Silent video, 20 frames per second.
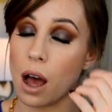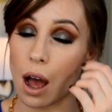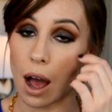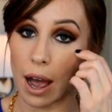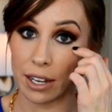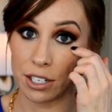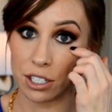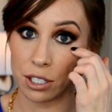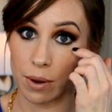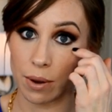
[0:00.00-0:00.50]

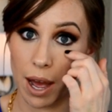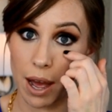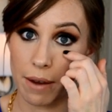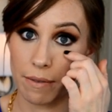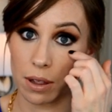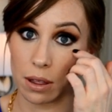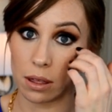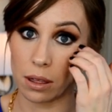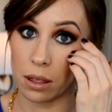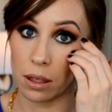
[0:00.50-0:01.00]
I do have
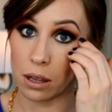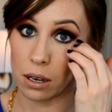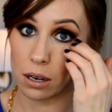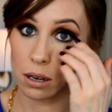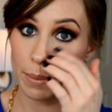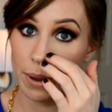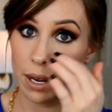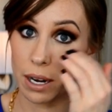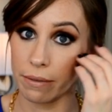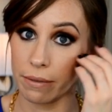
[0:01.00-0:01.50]
a little
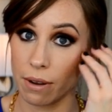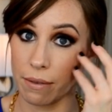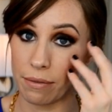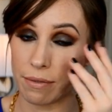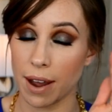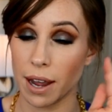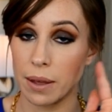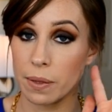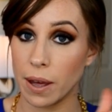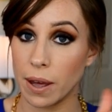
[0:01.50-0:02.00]
bit of a
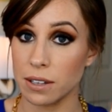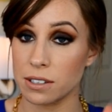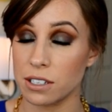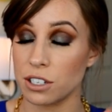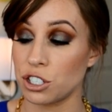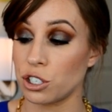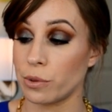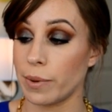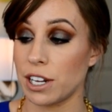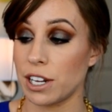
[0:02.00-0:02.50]
fine line
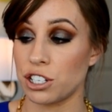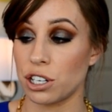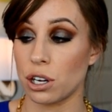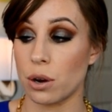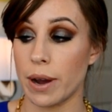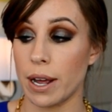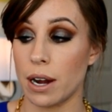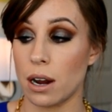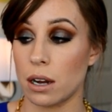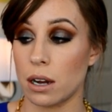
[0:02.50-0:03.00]
situation
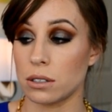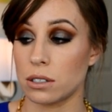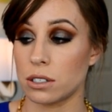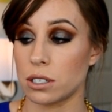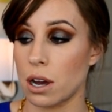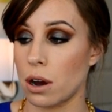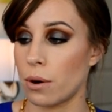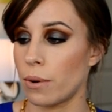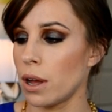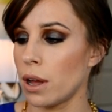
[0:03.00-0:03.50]
going on,
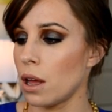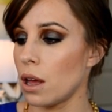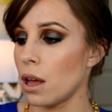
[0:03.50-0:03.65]
so